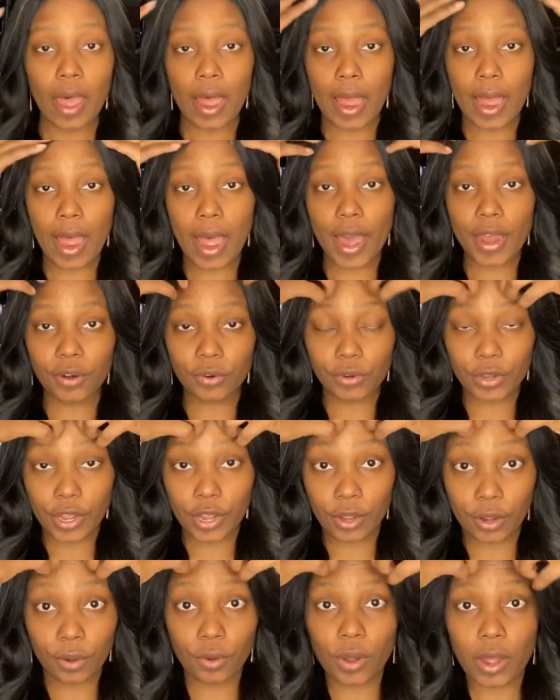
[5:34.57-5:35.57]
I don't
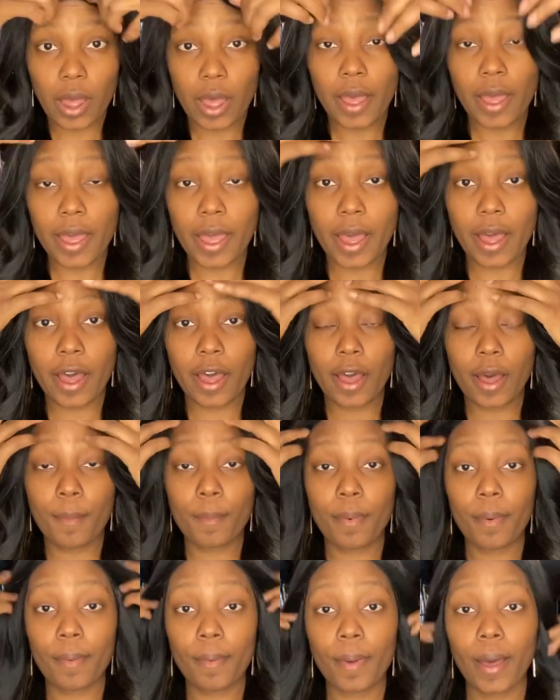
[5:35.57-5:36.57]
know.
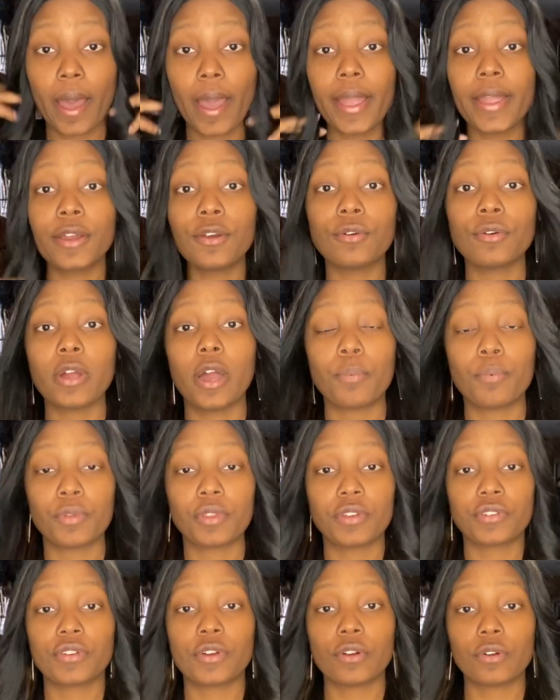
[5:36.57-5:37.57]
I grew up with
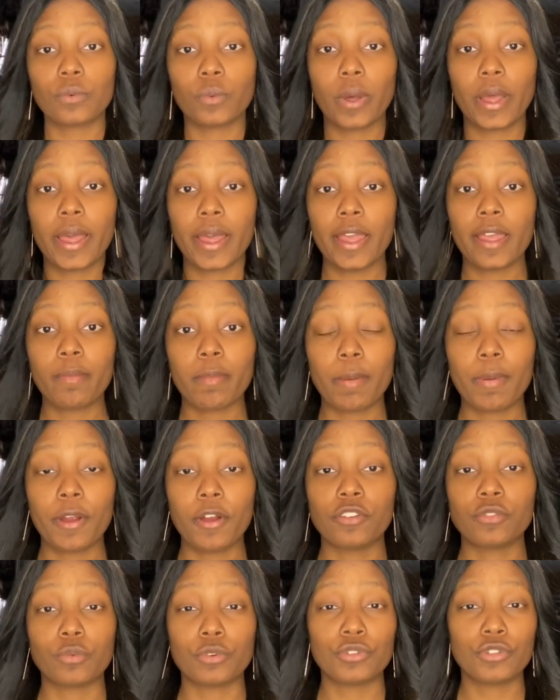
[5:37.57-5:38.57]
a certain way. My
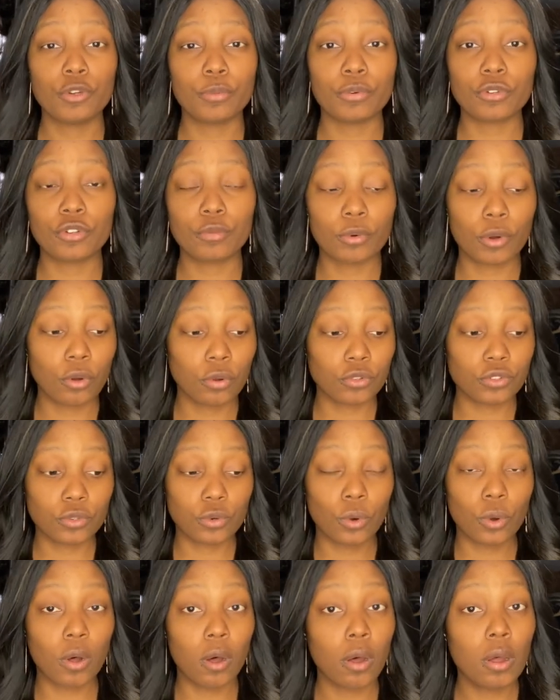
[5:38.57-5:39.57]
parents were super, super old
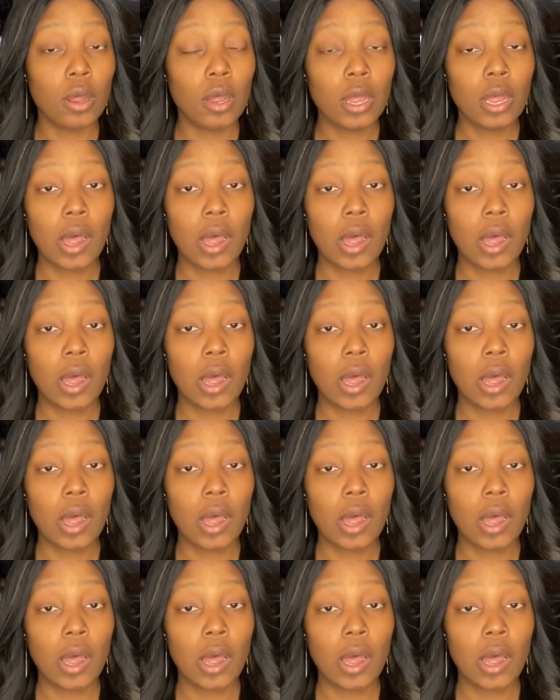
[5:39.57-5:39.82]
school.